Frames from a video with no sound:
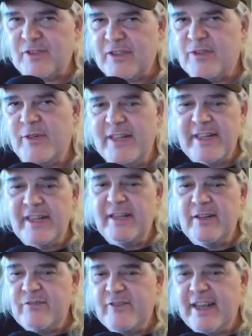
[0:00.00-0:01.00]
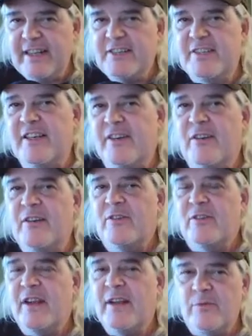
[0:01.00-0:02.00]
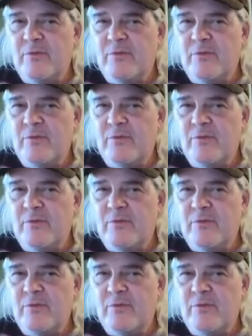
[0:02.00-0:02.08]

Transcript: creating a fake sale, right?